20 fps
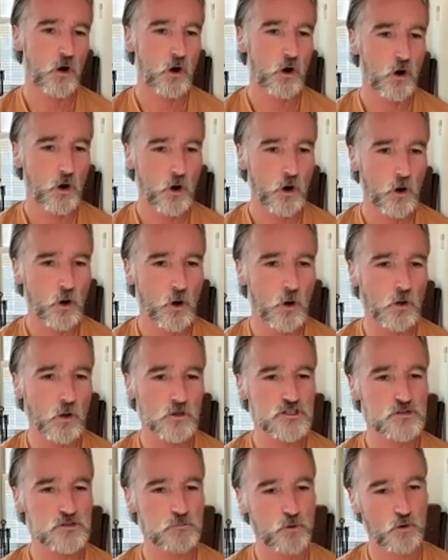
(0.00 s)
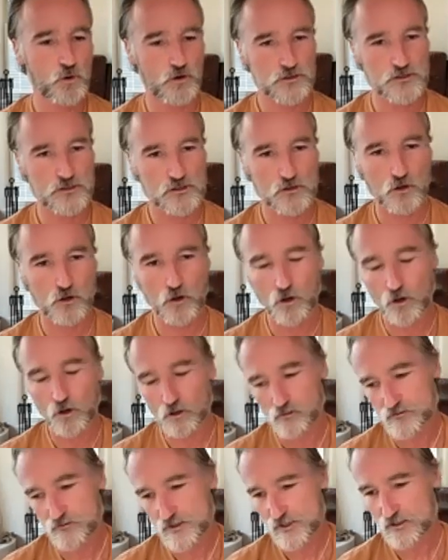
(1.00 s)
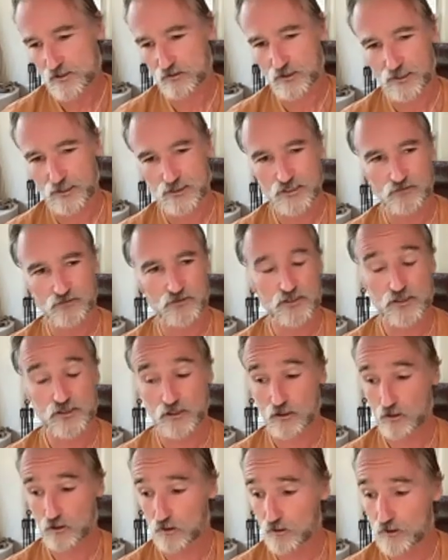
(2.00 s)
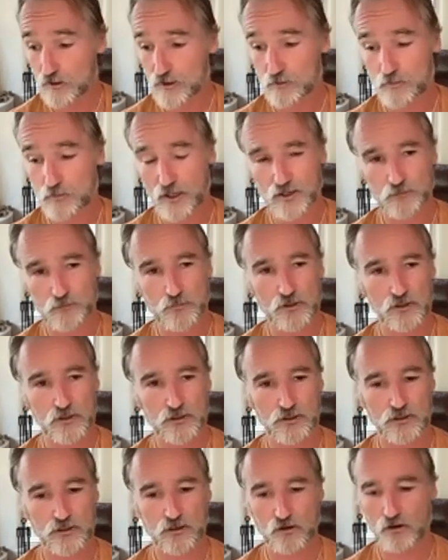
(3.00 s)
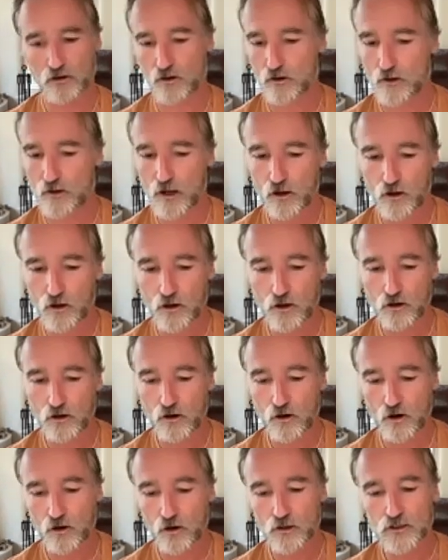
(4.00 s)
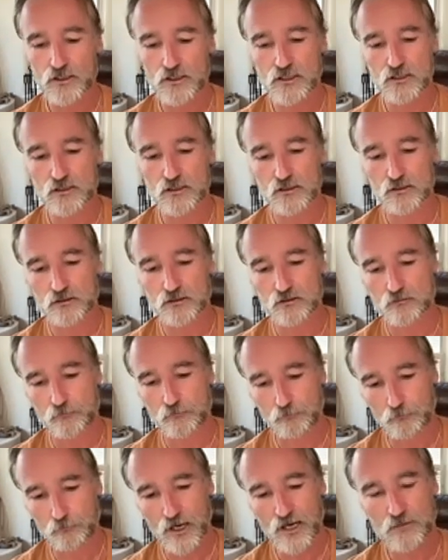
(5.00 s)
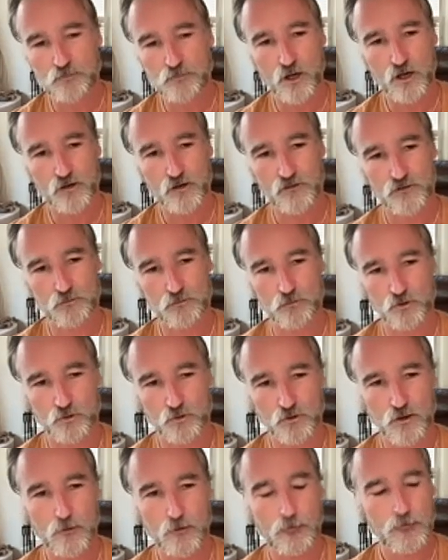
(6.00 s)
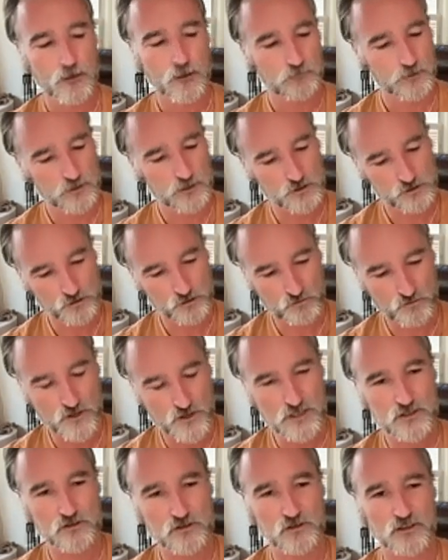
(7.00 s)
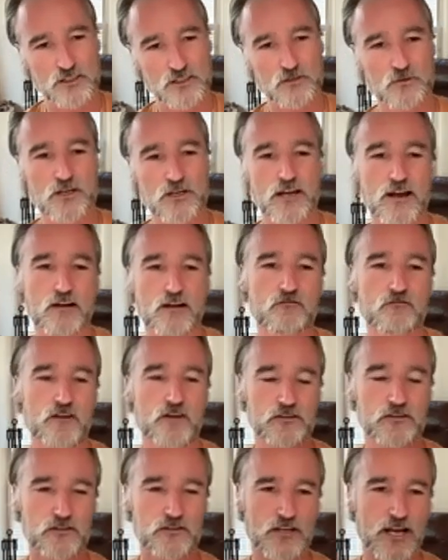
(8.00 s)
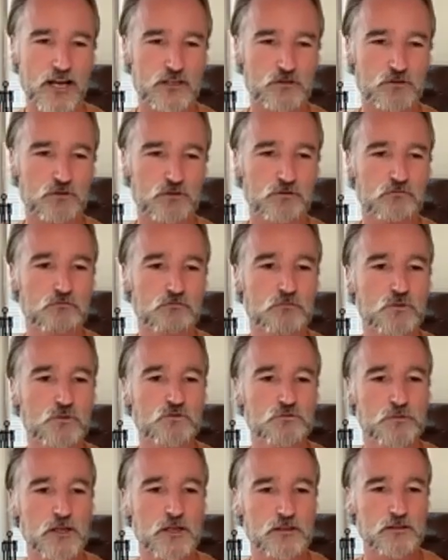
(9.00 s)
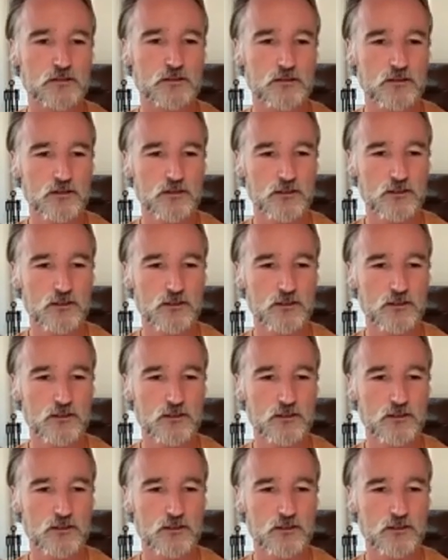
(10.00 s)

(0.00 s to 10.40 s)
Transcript: All sports, all physical activities, including bodybuilding, are only made possible because originally we have that natural movement